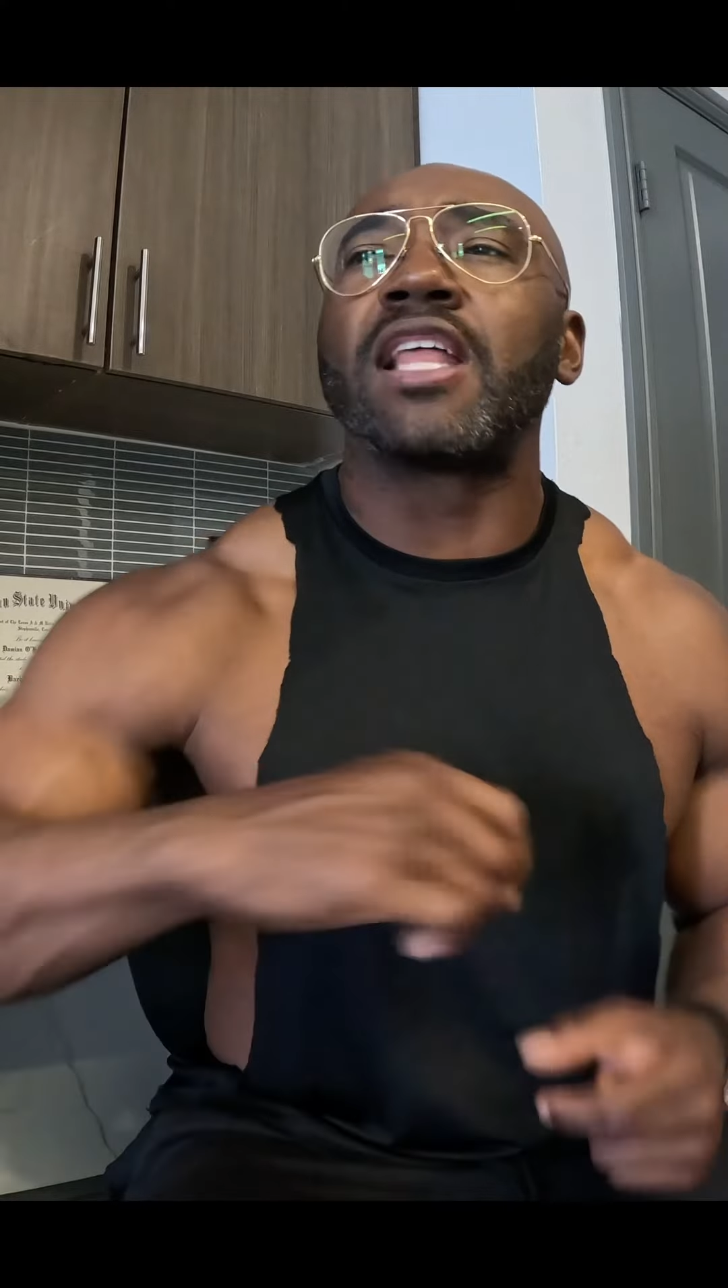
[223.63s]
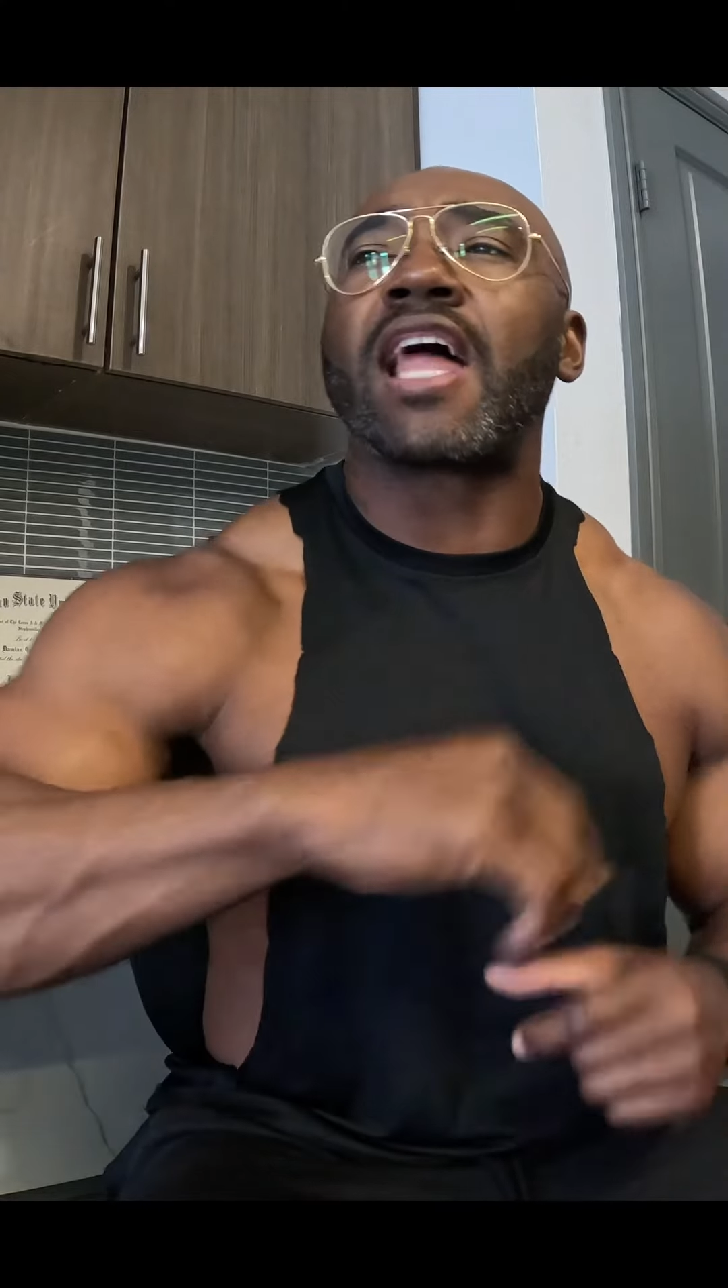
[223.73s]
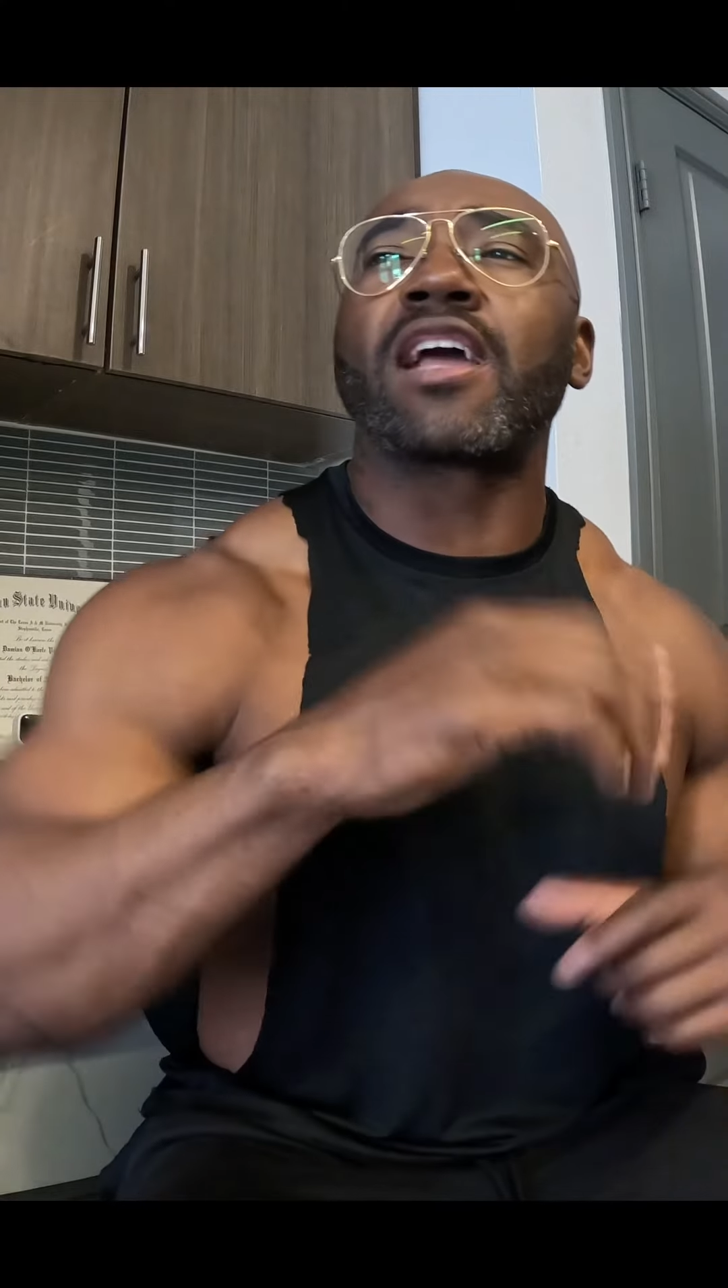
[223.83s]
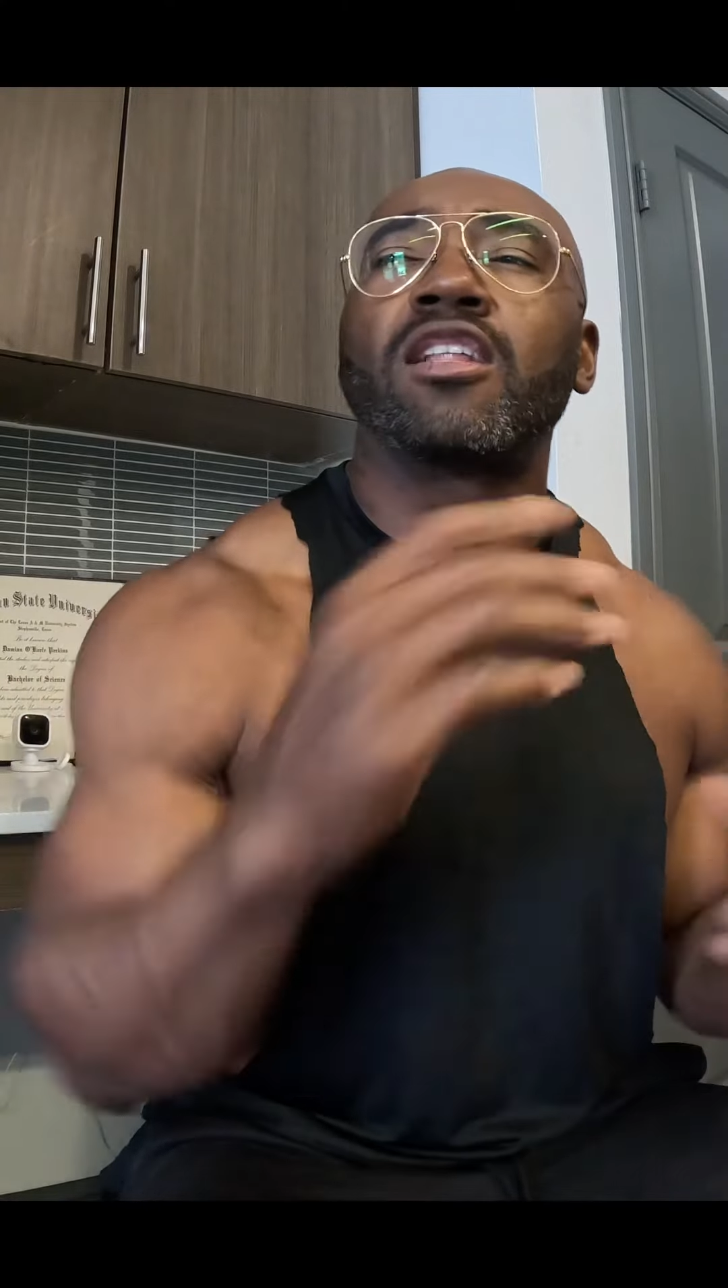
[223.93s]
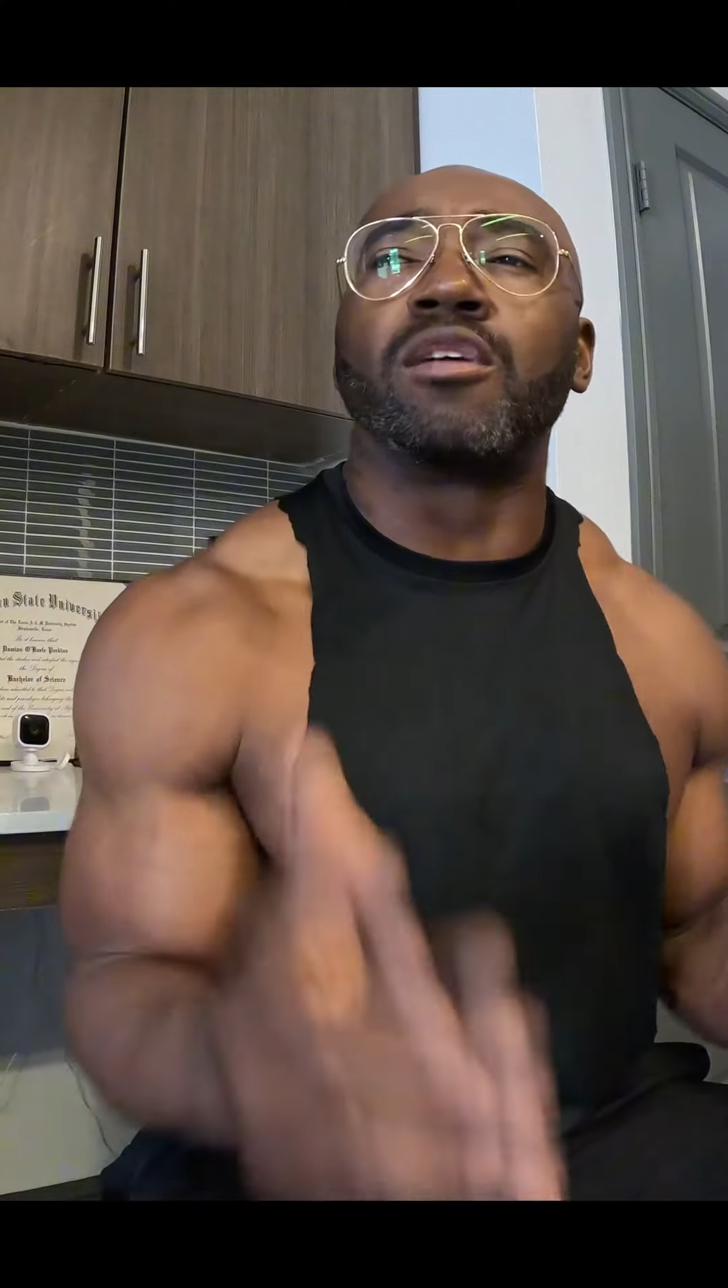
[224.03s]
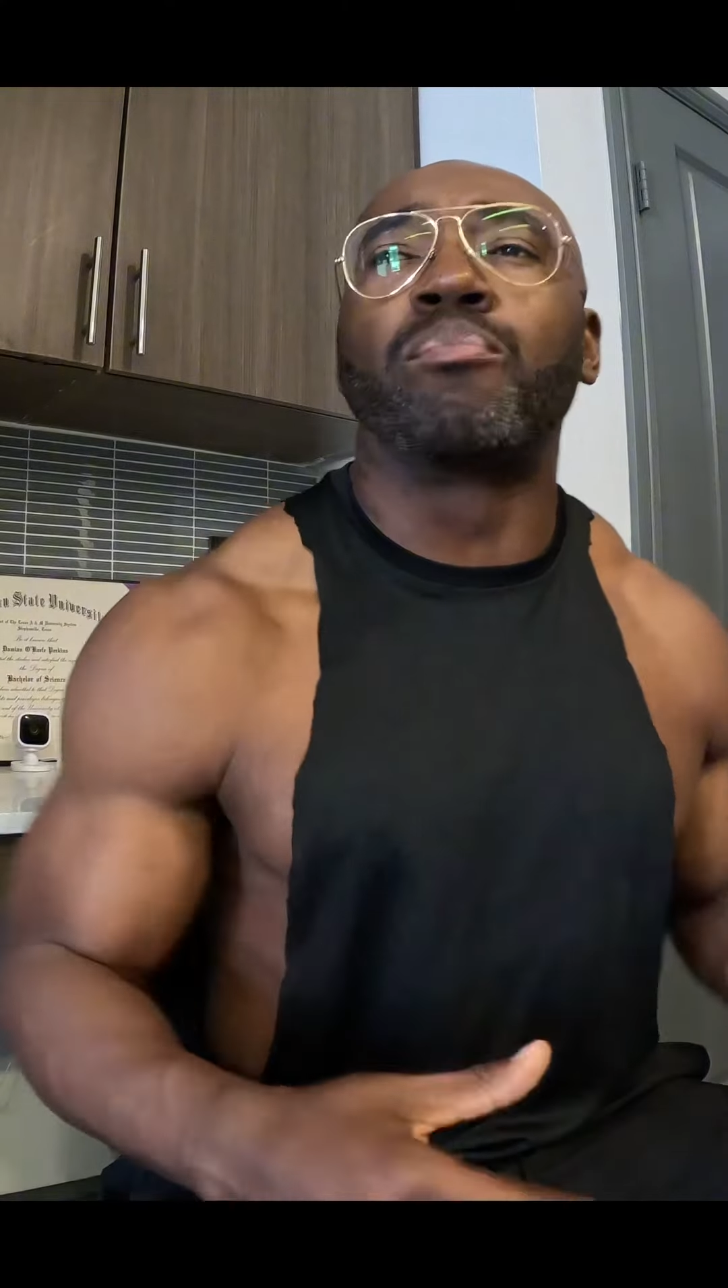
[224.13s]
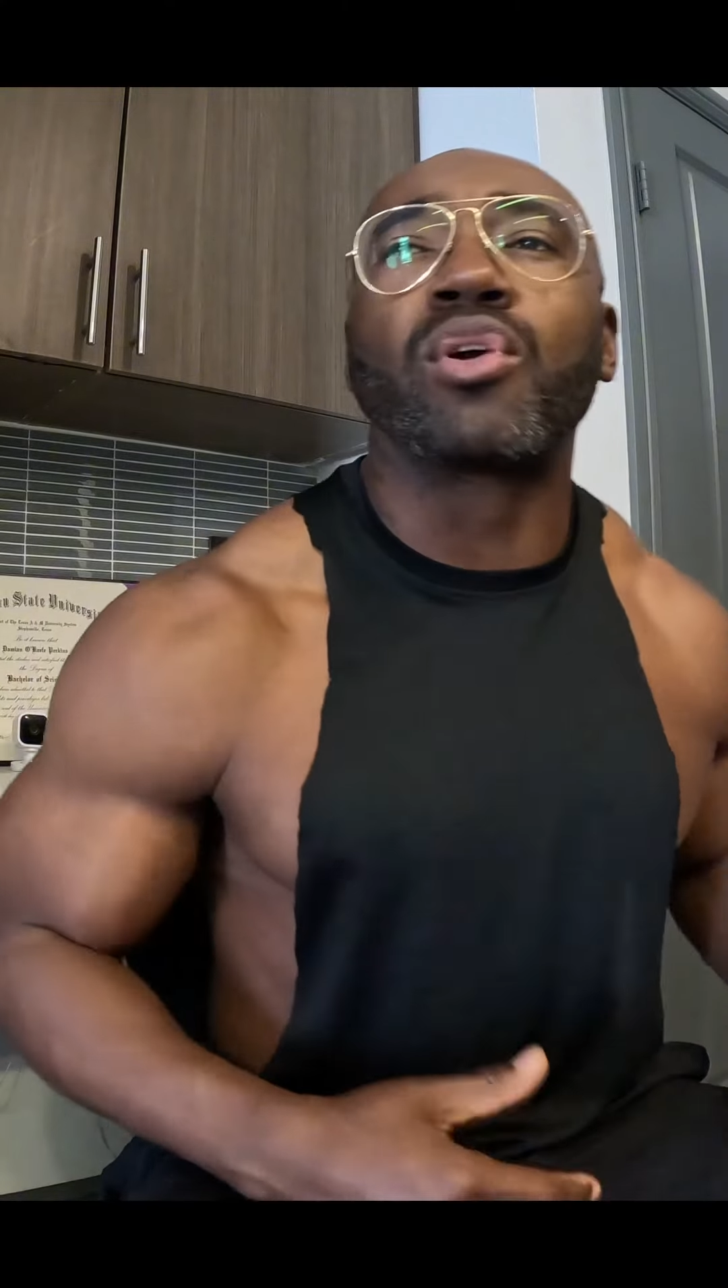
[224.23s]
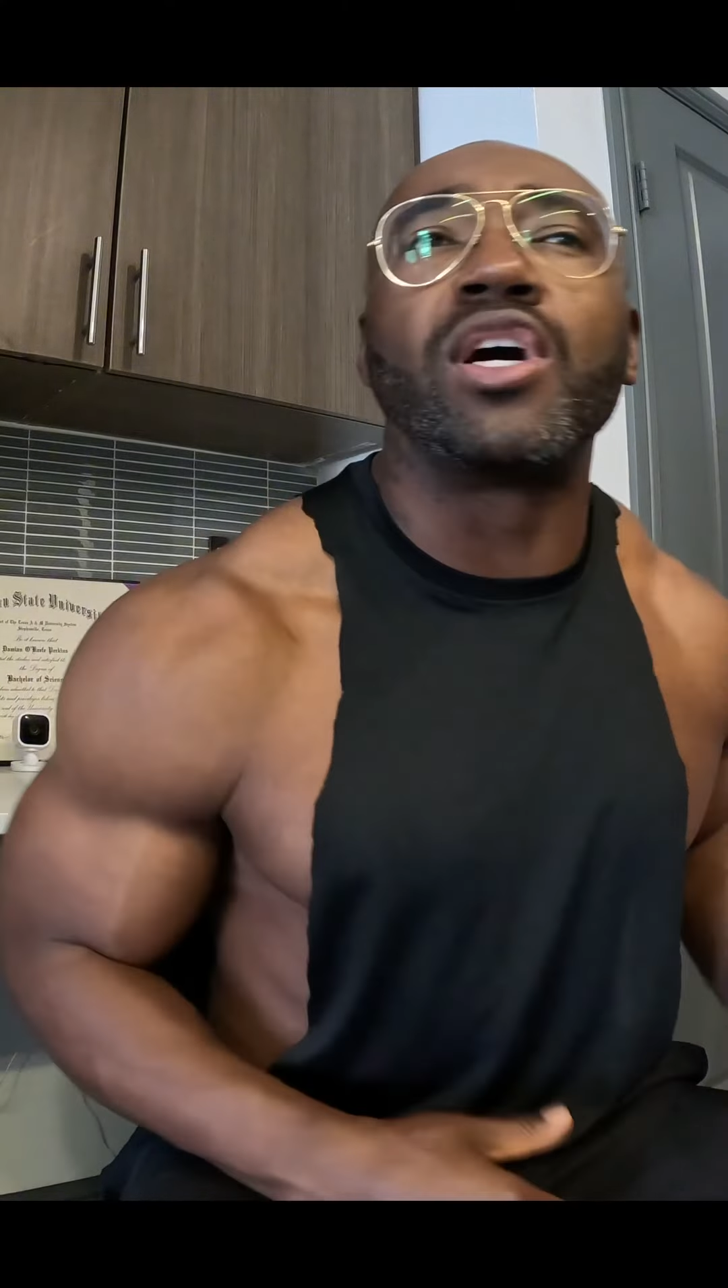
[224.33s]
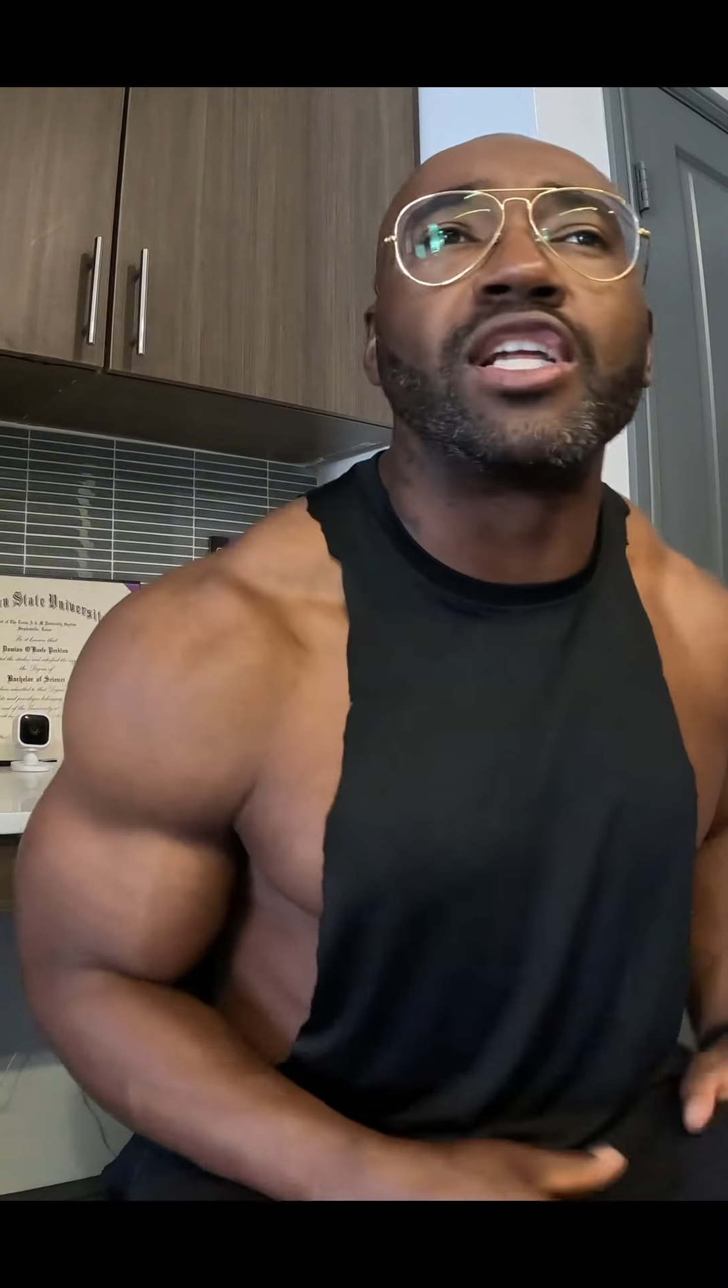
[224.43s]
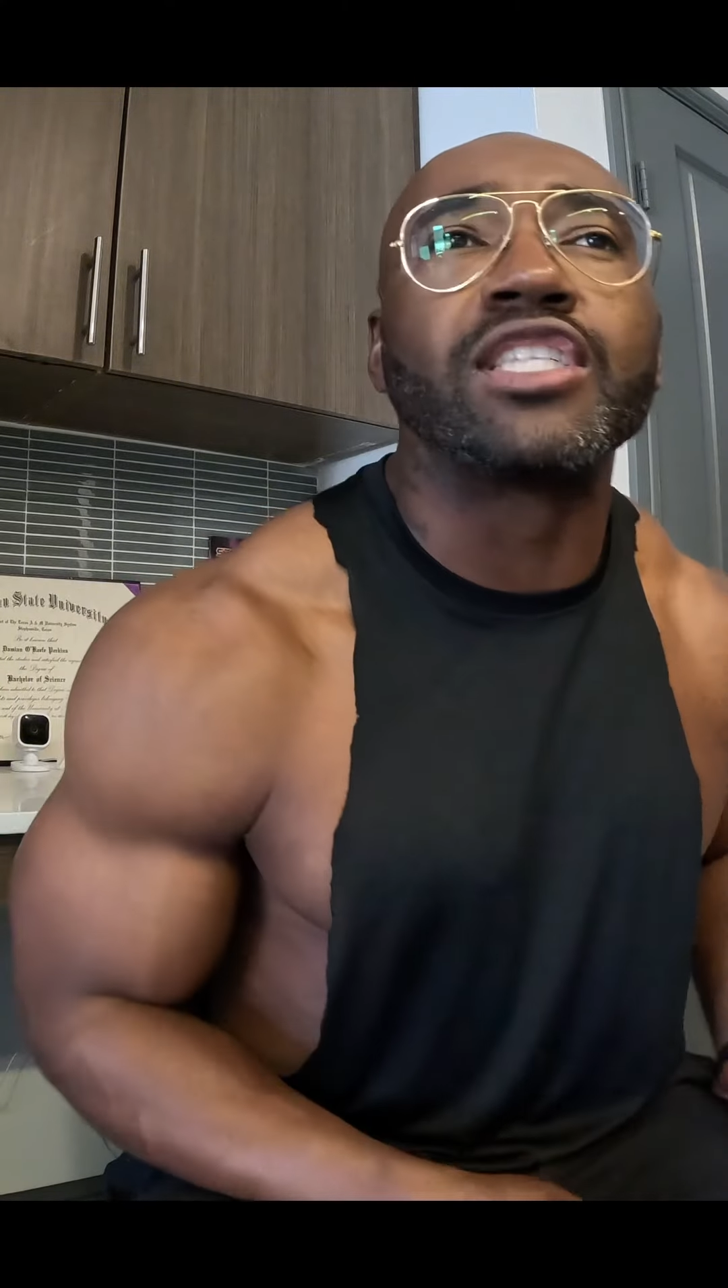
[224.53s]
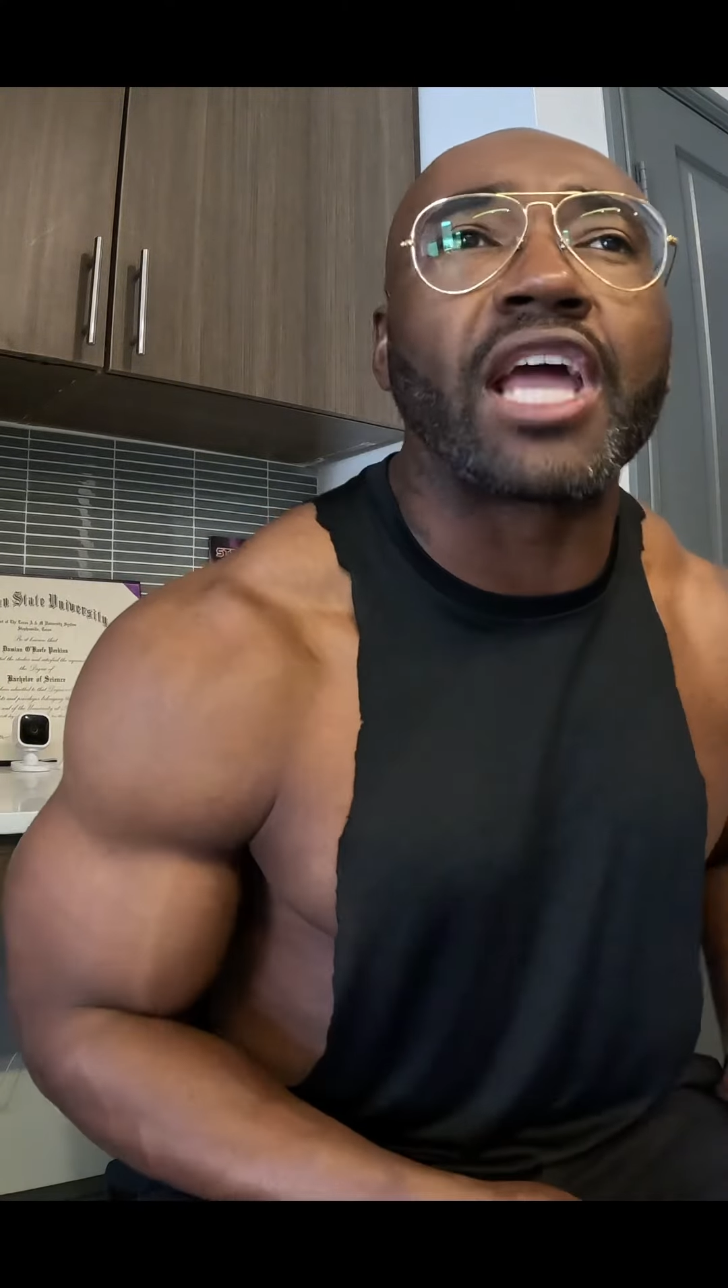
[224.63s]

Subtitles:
like a LeBron